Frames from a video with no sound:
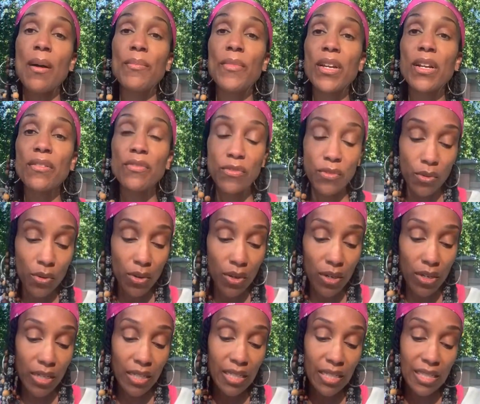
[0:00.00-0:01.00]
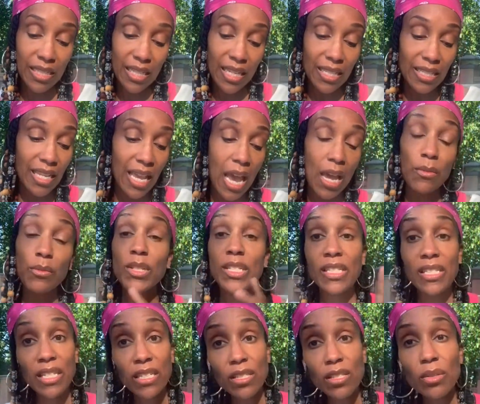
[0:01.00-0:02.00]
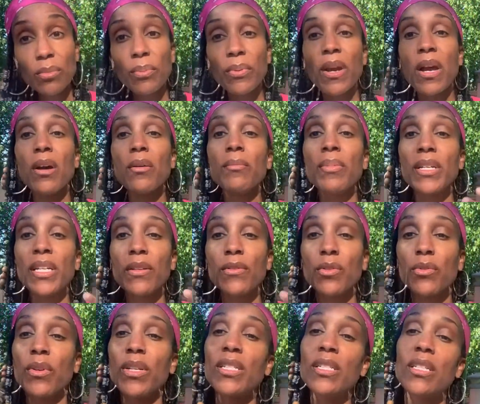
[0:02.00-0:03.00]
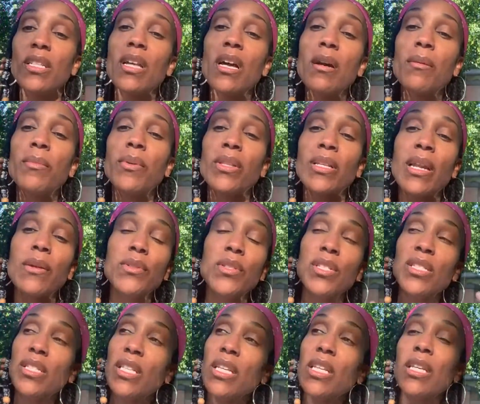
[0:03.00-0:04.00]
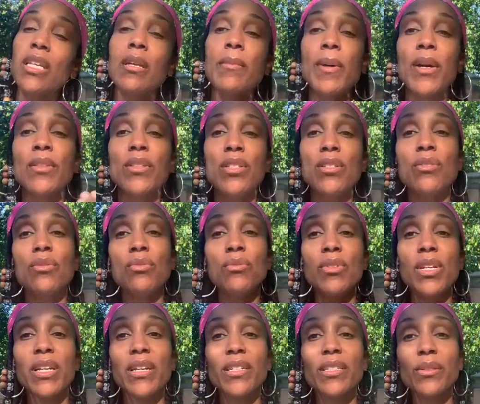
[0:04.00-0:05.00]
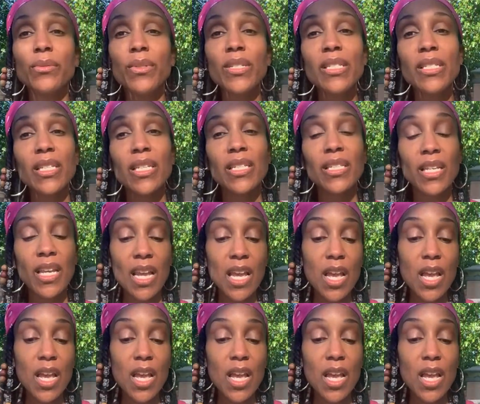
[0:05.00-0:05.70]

Therefore, he says, God resists the proud but gives grace to the humble. And I was just thinking about these two characteristics.